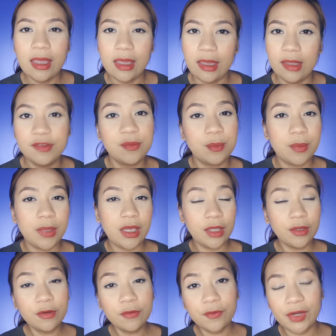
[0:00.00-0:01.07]
It's
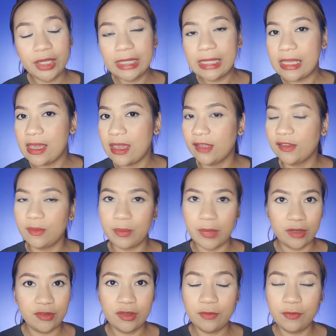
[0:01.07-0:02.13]
beginner friendly, it's
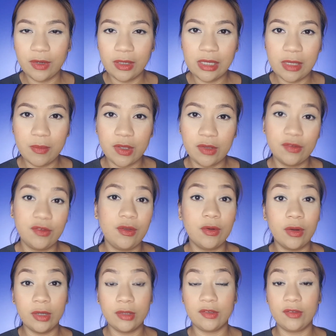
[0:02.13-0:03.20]
budget friendly because
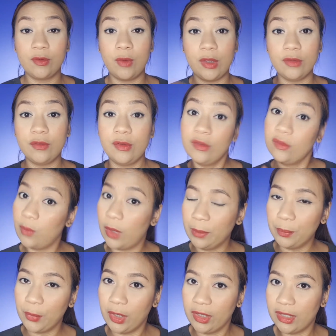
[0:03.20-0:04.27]
you are just going to use
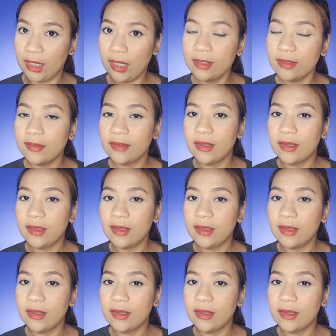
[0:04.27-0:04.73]
one product.